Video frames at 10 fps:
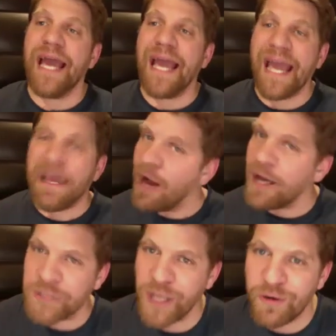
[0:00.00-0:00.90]
and
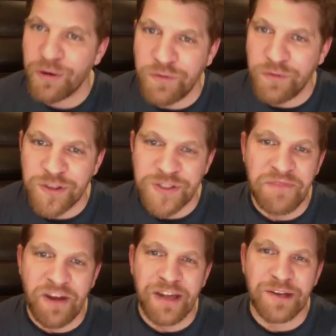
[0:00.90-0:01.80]
also your first time
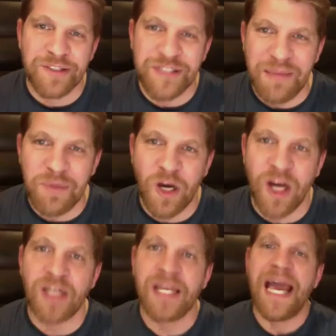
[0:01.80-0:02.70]
fighting on the same
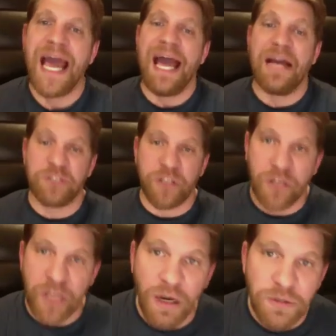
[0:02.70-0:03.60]
card as your
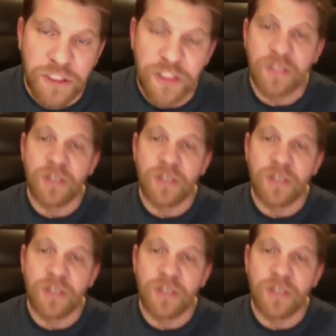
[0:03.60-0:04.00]
coach,